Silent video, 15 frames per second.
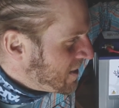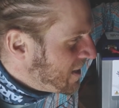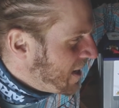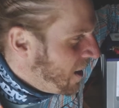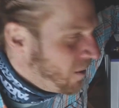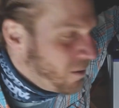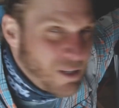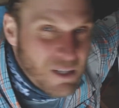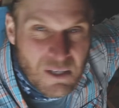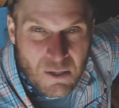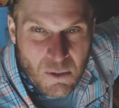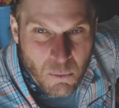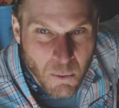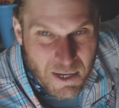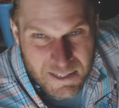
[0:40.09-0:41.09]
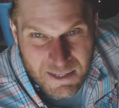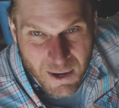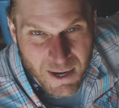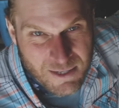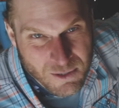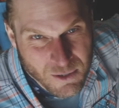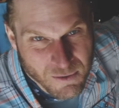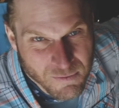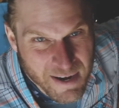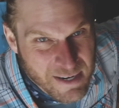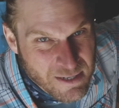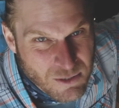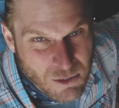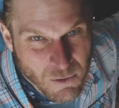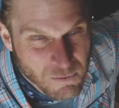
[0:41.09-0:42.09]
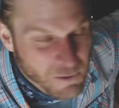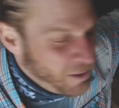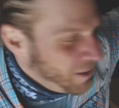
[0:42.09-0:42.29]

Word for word: cell. Wet cell has their advantages over